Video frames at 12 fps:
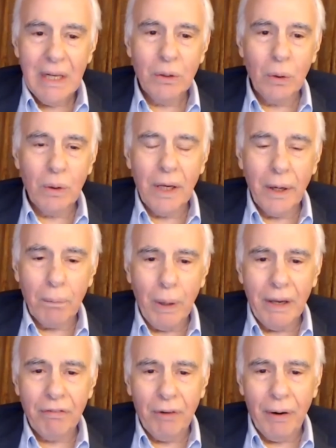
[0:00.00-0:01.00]
nuclear
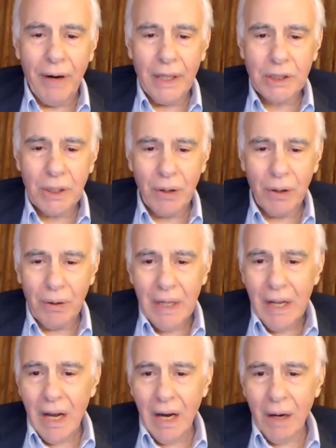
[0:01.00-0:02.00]
proliferation or
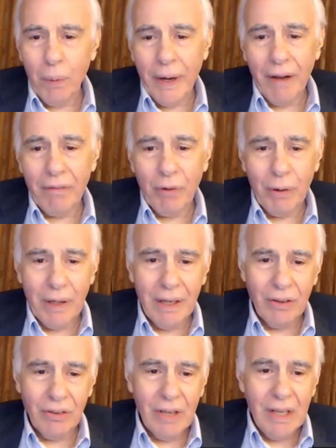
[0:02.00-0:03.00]
uh, whatever it
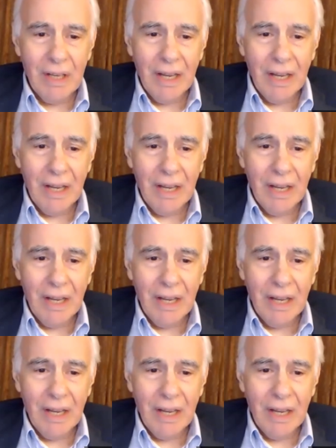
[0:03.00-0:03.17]
is.